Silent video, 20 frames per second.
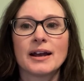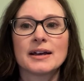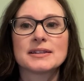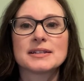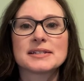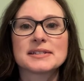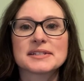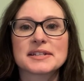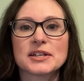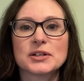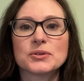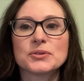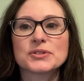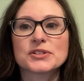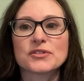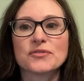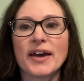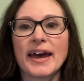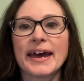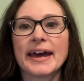The skills
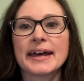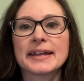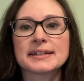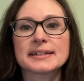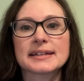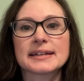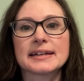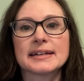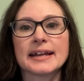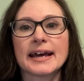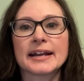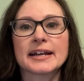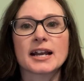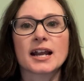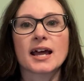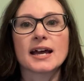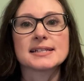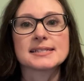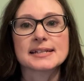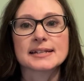of handling and
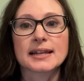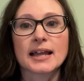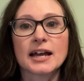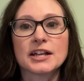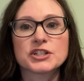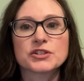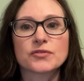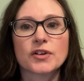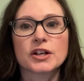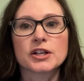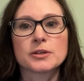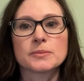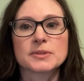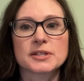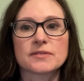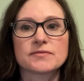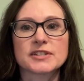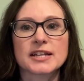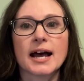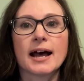analysing large volumes
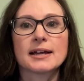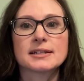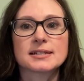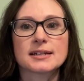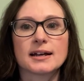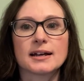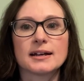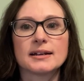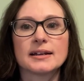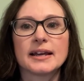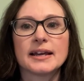of data